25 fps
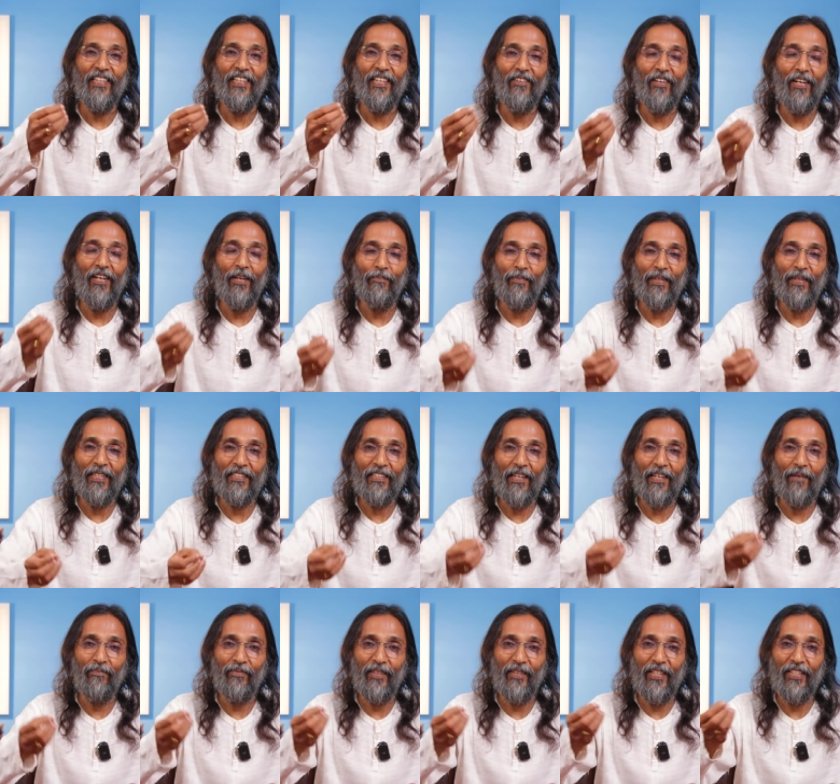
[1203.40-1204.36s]
developing
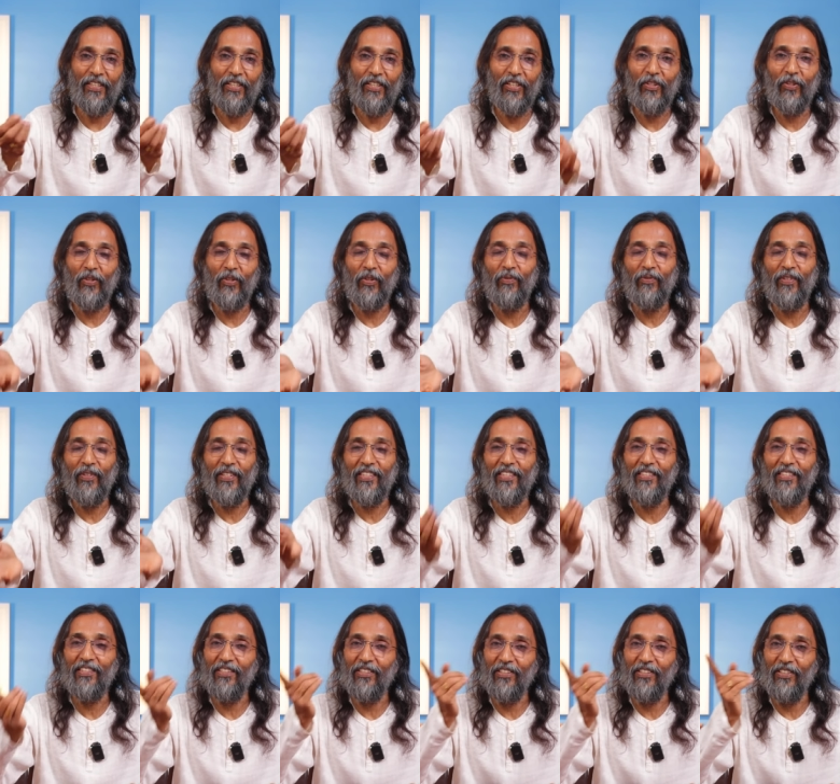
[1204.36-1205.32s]
something new which is